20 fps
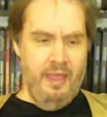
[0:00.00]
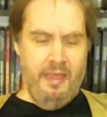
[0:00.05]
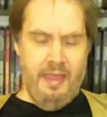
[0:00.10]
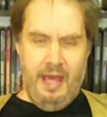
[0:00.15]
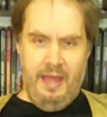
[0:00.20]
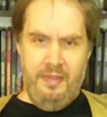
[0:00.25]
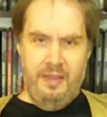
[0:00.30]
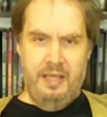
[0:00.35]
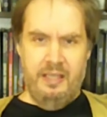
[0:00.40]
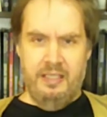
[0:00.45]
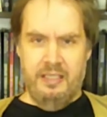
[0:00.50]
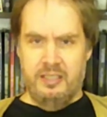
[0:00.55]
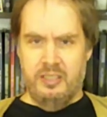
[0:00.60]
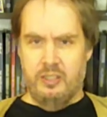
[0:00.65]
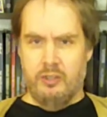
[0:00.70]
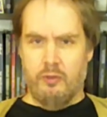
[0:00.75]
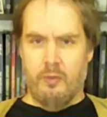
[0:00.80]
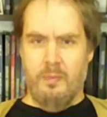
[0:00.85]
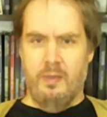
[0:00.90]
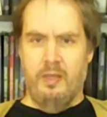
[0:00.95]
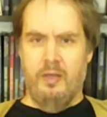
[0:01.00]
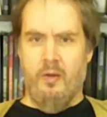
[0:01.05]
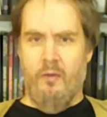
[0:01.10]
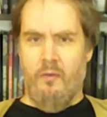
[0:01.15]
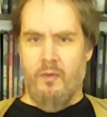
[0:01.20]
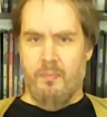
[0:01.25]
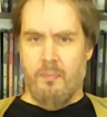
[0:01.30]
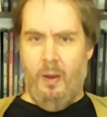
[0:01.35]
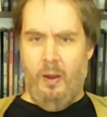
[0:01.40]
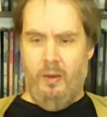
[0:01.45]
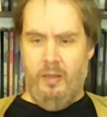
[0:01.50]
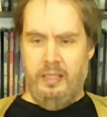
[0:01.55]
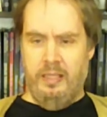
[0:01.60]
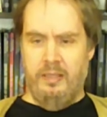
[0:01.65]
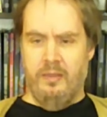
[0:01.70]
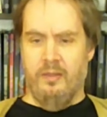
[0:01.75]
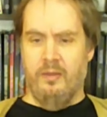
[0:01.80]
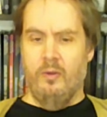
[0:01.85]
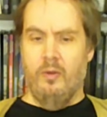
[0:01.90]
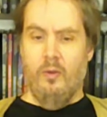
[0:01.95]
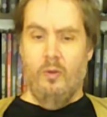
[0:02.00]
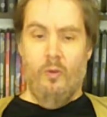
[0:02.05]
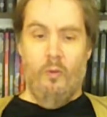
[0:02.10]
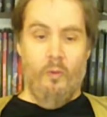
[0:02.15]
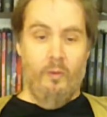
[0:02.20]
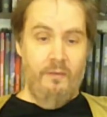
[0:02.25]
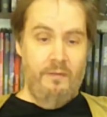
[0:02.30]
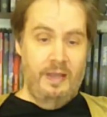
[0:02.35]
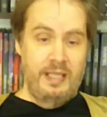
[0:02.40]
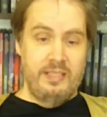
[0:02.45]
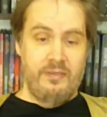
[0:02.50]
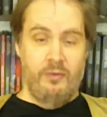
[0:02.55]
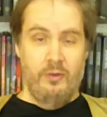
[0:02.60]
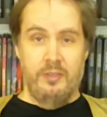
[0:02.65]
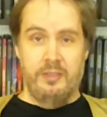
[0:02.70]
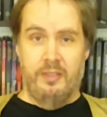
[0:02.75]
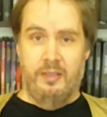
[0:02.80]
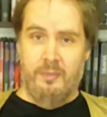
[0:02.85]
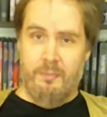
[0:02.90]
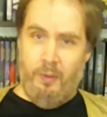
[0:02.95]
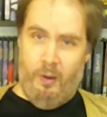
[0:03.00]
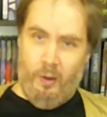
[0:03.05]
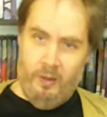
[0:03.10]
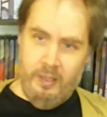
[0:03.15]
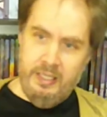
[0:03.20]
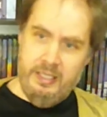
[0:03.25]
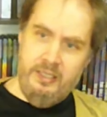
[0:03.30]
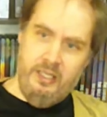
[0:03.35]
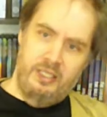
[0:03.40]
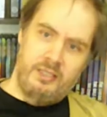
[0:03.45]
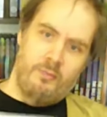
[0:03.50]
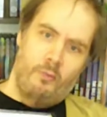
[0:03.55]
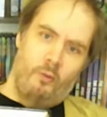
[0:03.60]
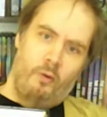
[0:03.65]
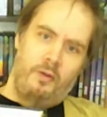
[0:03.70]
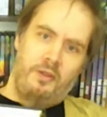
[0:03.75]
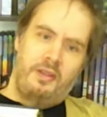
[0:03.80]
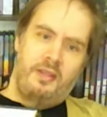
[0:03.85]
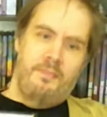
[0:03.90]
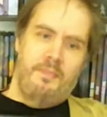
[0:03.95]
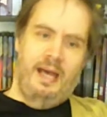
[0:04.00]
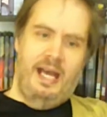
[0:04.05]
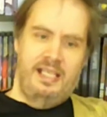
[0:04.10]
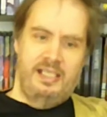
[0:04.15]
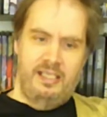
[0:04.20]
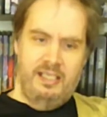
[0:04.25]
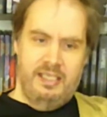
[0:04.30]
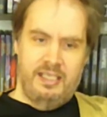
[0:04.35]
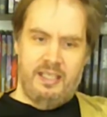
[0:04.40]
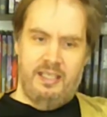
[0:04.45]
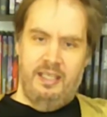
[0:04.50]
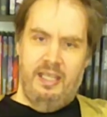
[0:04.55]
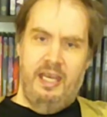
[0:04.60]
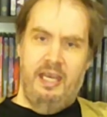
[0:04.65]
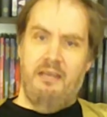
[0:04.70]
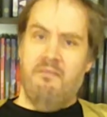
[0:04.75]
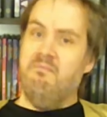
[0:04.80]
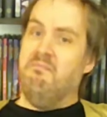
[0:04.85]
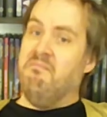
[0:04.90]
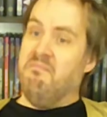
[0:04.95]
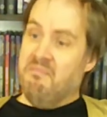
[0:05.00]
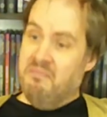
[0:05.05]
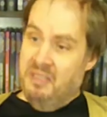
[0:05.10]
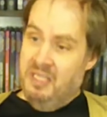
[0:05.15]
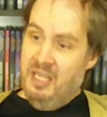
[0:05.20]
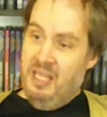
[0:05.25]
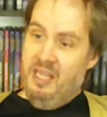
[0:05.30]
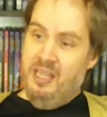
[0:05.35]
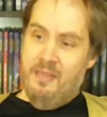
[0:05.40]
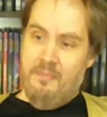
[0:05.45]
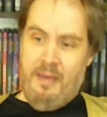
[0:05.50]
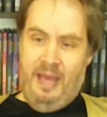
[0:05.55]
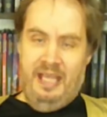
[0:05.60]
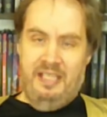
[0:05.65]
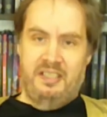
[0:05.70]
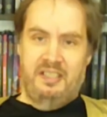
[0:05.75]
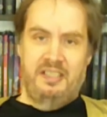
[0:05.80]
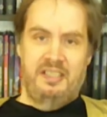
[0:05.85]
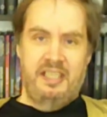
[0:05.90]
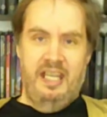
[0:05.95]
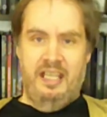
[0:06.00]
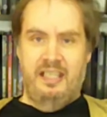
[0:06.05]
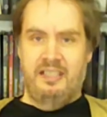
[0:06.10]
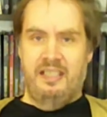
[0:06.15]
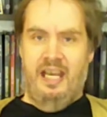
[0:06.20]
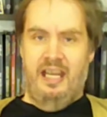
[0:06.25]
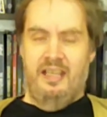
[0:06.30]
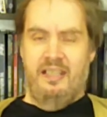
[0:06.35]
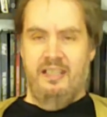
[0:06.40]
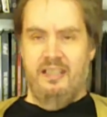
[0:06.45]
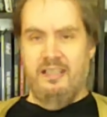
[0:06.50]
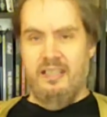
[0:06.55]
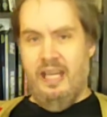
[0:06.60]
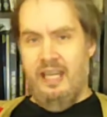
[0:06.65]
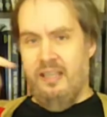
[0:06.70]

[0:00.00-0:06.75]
That then gets distributed over the party, or vice versa. The party does more than the basilisk, then the basilisk takes that that